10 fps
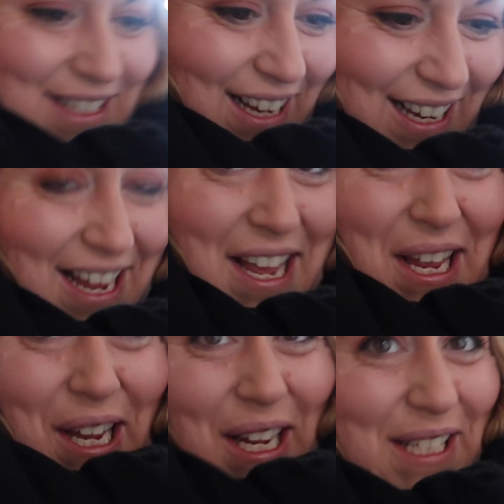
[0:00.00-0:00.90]
you
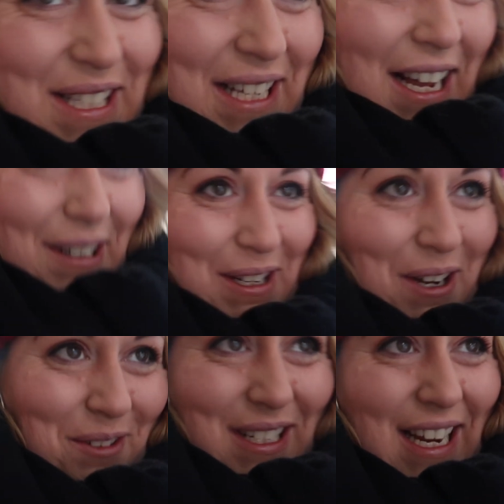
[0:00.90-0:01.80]
can see how
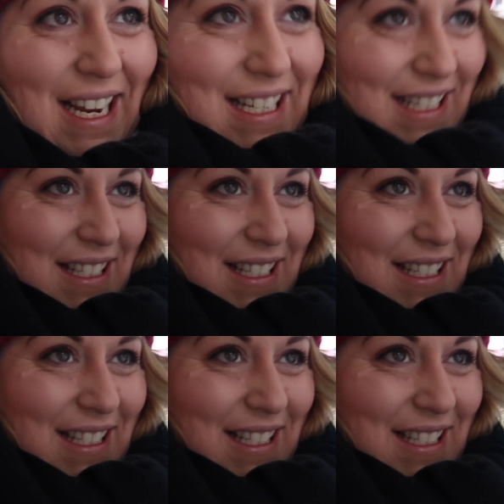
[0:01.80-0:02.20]
cold it is.